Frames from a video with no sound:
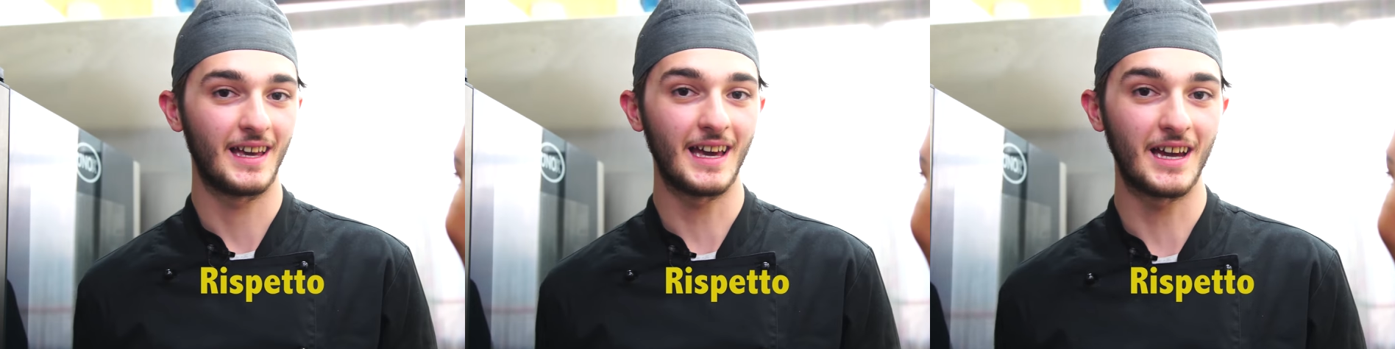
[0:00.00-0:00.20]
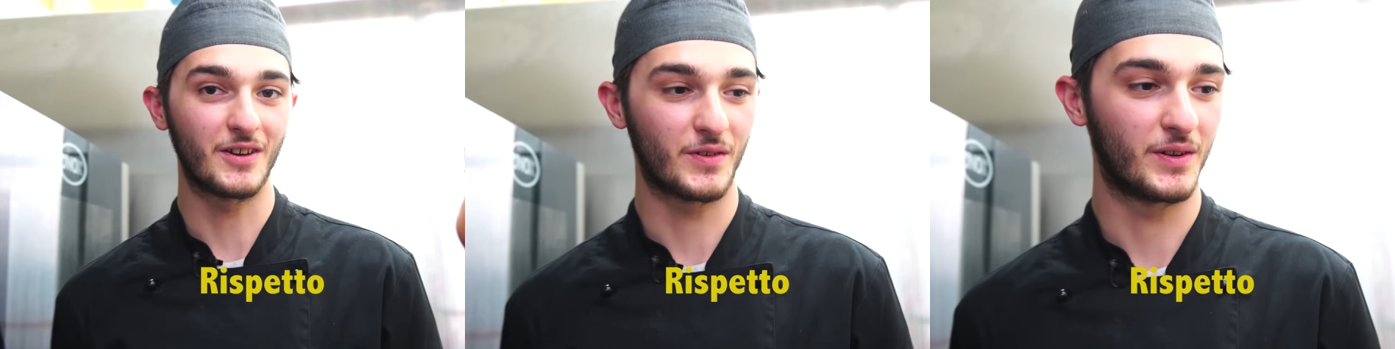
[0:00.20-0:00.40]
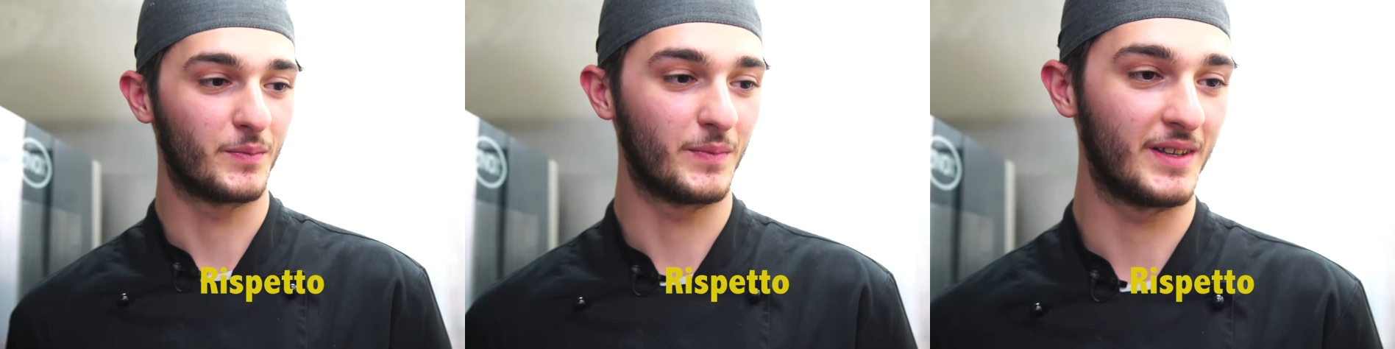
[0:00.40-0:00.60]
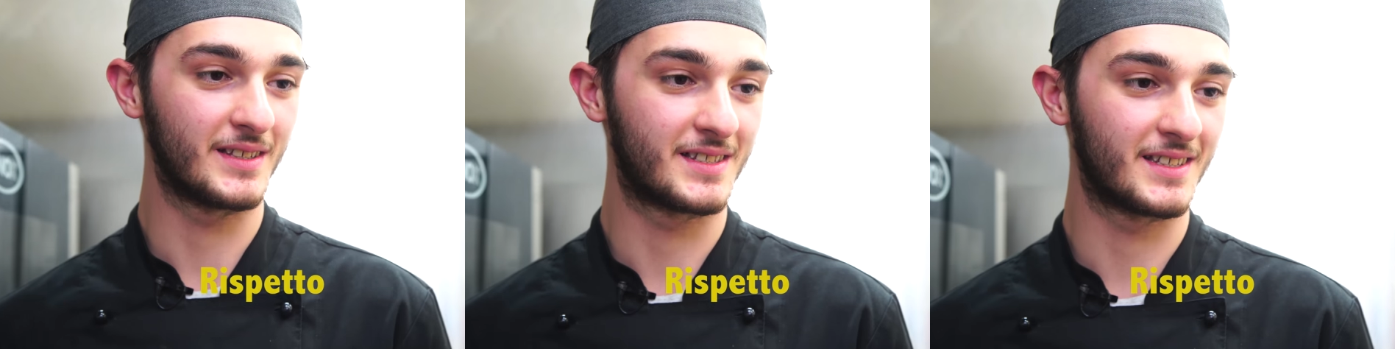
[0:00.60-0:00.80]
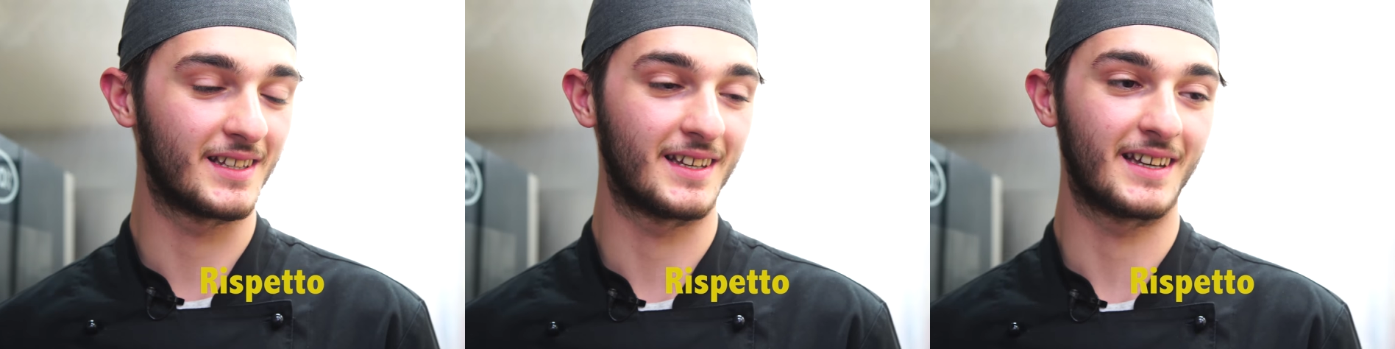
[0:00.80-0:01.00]
R
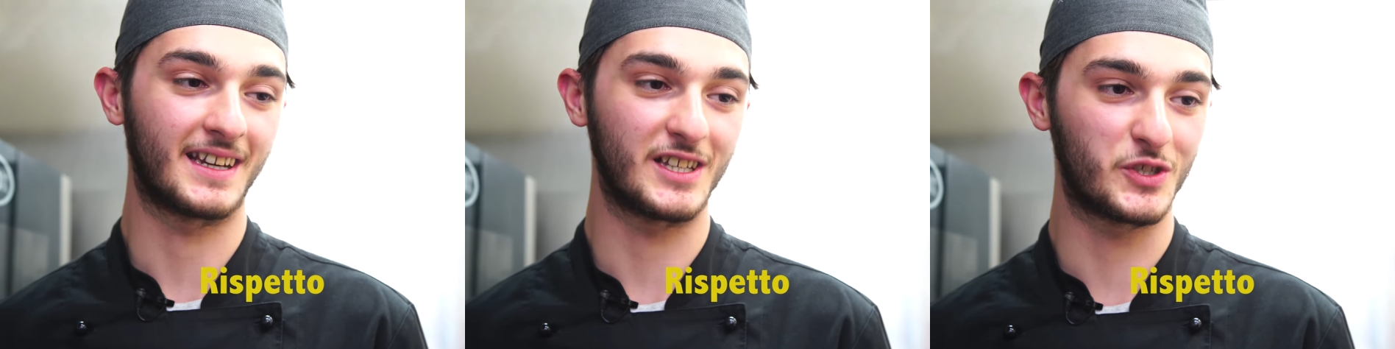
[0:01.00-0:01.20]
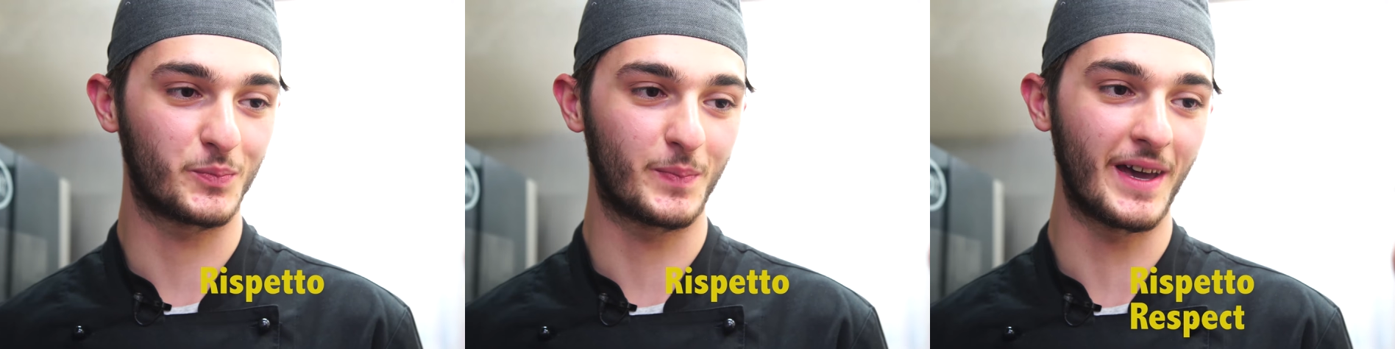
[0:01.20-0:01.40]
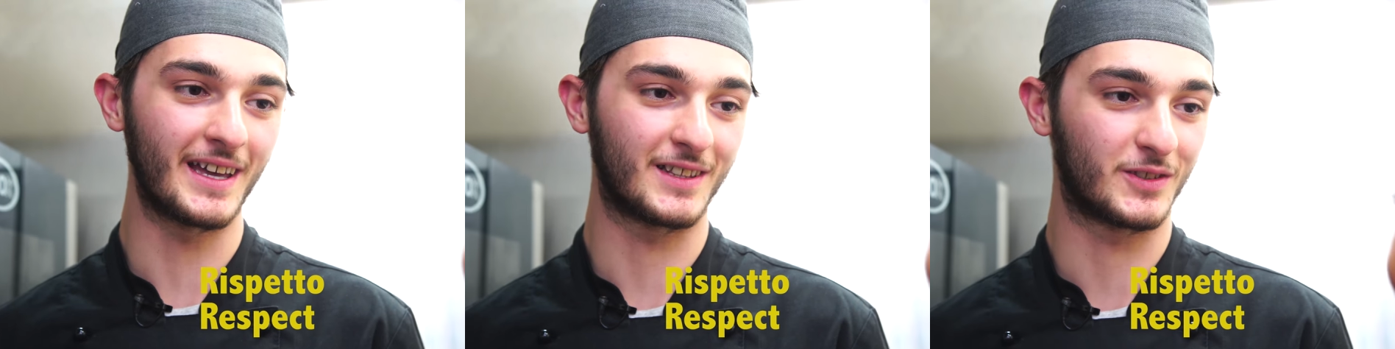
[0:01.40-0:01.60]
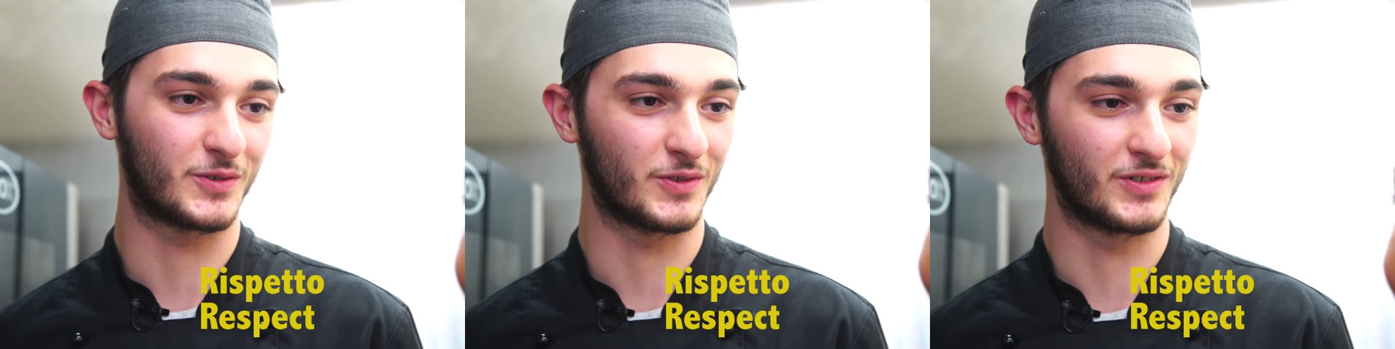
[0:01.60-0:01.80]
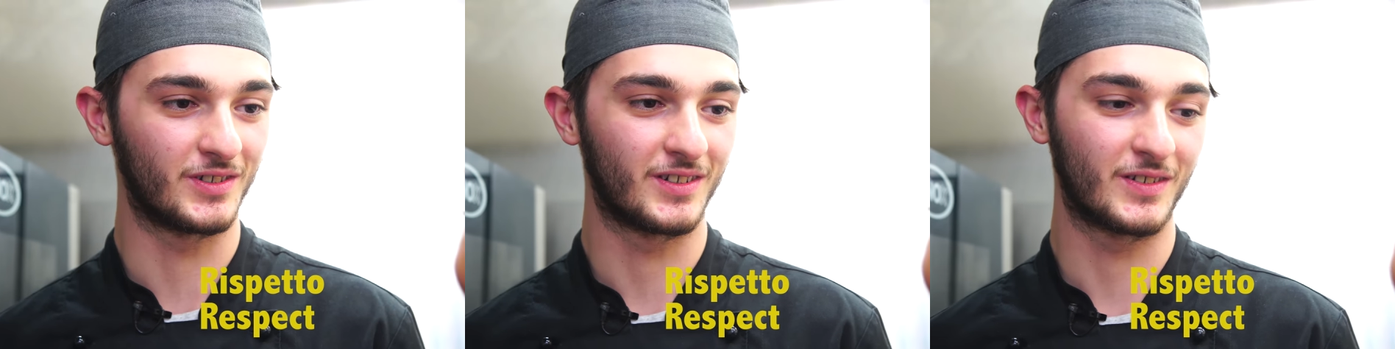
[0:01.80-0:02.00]
means uh,
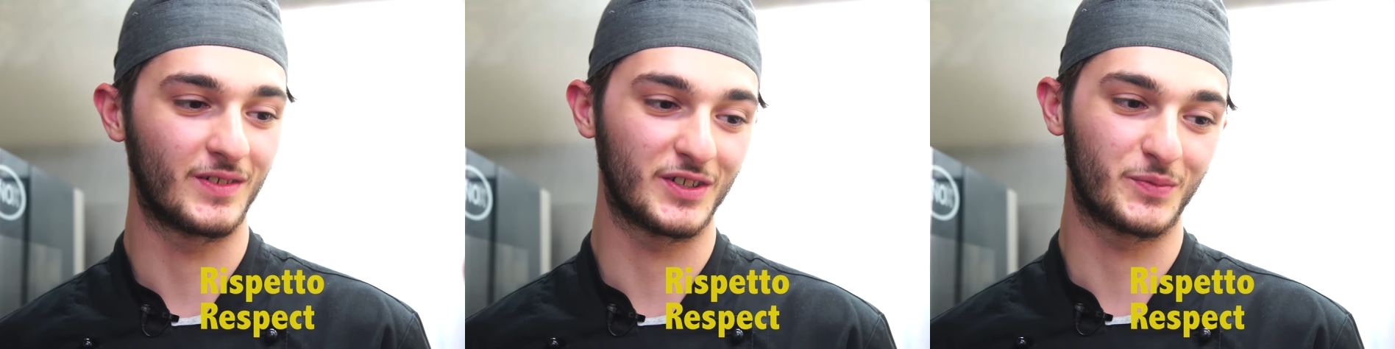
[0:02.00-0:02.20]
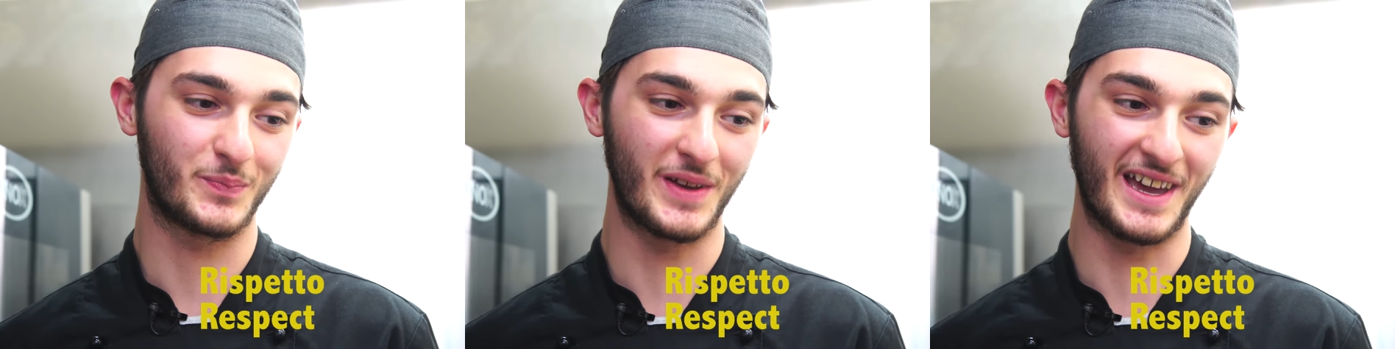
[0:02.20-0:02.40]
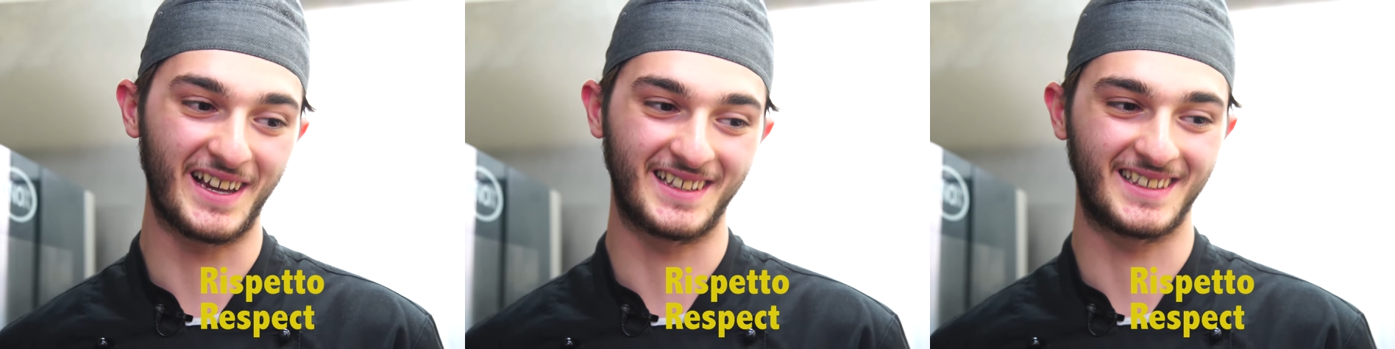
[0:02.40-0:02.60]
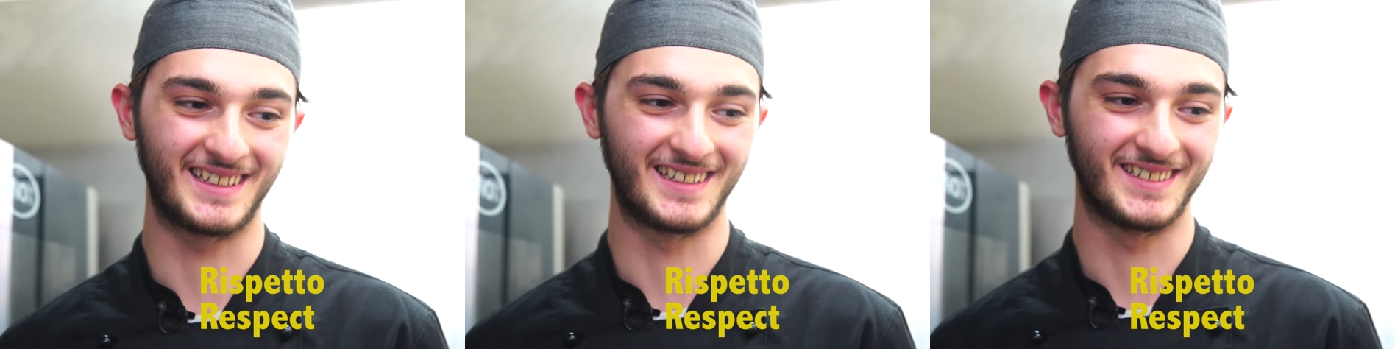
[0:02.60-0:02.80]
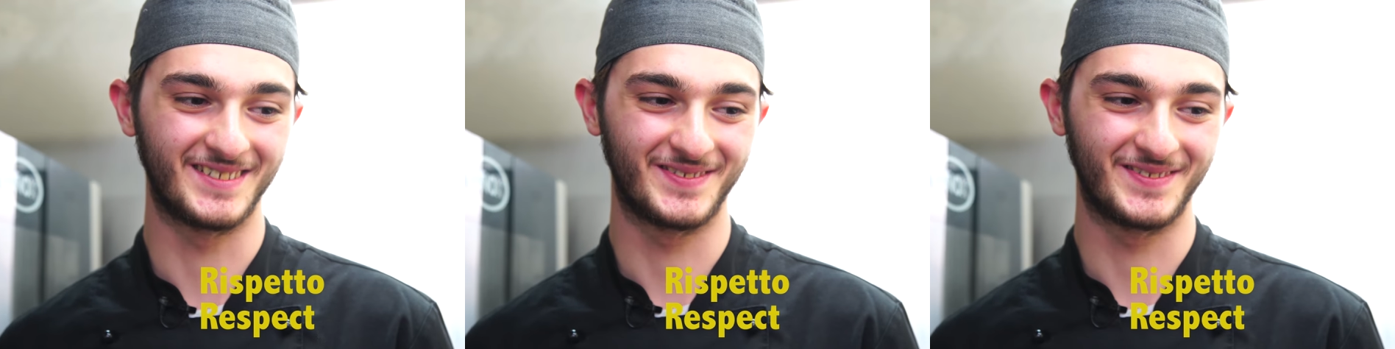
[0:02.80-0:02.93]
respect, respect.